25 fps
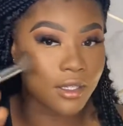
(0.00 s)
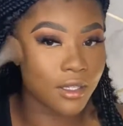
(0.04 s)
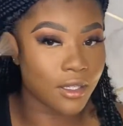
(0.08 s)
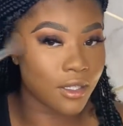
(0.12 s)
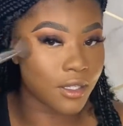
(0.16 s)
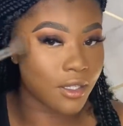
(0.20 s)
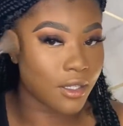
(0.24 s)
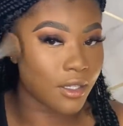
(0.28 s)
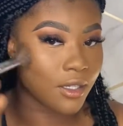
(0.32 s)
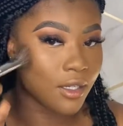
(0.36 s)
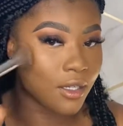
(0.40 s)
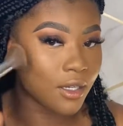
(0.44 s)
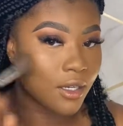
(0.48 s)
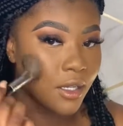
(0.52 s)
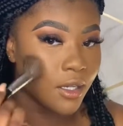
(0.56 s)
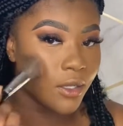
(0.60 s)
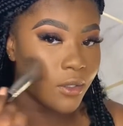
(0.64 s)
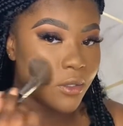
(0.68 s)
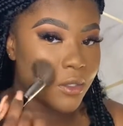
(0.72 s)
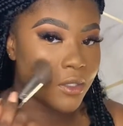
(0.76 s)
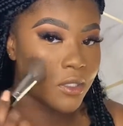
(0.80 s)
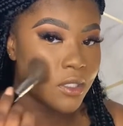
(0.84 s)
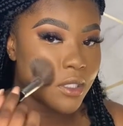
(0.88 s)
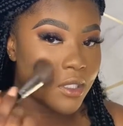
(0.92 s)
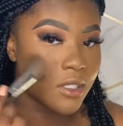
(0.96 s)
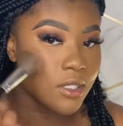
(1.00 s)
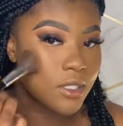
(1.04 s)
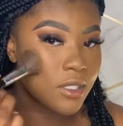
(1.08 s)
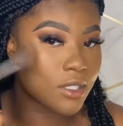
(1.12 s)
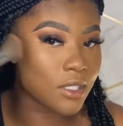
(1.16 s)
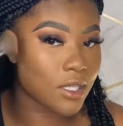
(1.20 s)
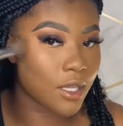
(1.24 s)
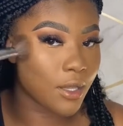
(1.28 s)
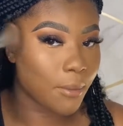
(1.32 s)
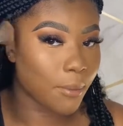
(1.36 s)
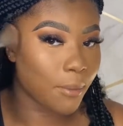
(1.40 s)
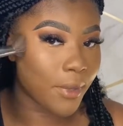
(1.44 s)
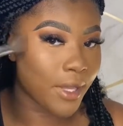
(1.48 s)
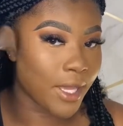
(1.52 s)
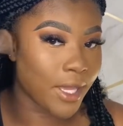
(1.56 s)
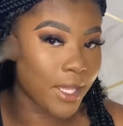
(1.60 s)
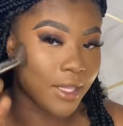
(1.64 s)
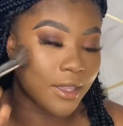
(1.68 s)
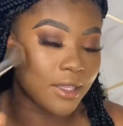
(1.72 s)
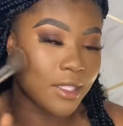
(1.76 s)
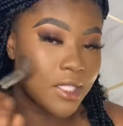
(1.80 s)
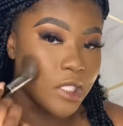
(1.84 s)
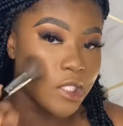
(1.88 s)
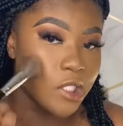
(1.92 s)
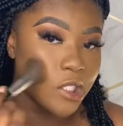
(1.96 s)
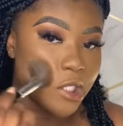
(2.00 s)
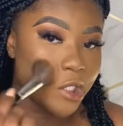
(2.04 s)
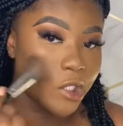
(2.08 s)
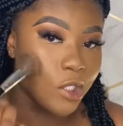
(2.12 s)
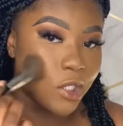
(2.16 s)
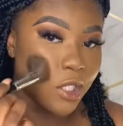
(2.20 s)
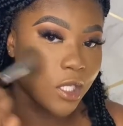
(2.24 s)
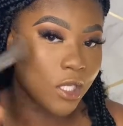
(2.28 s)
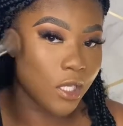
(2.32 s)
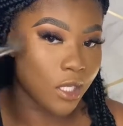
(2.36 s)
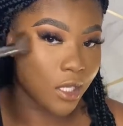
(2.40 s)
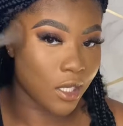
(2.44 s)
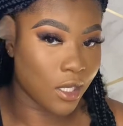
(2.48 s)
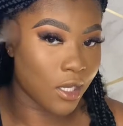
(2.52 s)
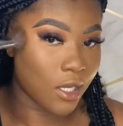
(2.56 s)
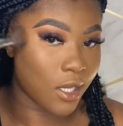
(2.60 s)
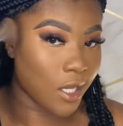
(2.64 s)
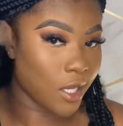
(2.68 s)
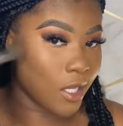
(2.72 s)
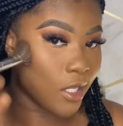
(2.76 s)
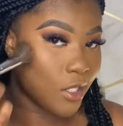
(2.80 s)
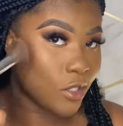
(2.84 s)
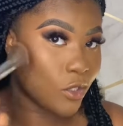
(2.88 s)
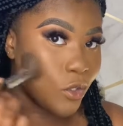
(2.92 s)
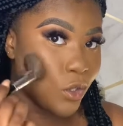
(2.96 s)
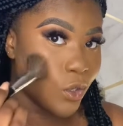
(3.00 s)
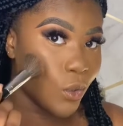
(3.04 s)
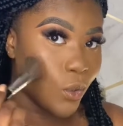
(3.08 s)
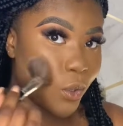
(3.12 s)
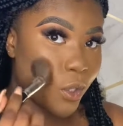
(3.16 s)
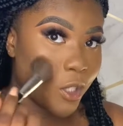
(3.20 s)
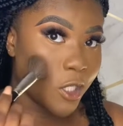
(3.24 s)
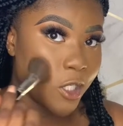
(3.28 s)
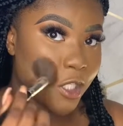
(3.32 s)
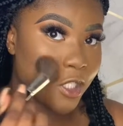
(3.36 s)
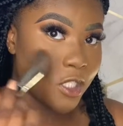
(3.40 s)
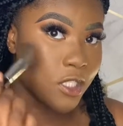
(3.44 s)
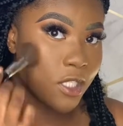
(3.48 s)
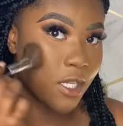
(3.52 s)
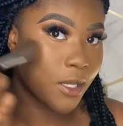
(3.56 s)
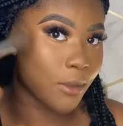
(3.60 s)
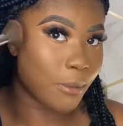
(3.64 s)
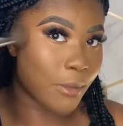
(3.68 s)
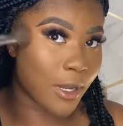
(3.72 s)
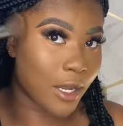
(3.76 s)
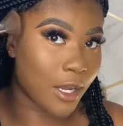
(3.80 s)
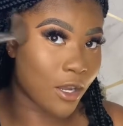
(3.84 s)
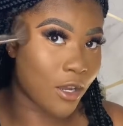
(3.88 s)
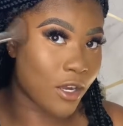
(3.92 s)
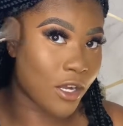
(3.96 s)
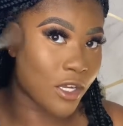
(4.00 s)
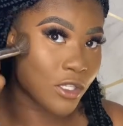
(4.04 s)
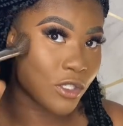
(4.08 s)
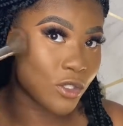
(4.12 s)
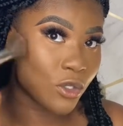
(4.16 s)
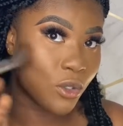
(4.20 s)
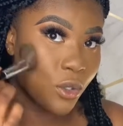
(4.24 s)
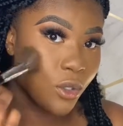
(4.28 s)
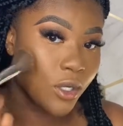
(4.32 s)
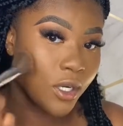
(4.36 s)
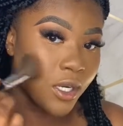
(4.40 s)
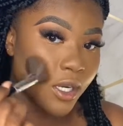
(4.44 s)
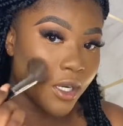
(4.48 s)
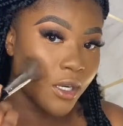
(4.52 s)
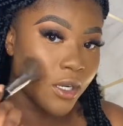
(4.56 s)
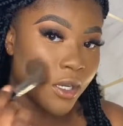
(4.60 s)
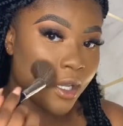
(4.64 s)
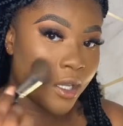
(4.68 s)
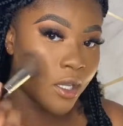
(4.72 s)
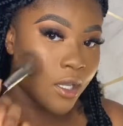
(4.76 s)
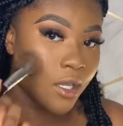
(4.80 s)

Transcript: And I'll just pat this towards my contour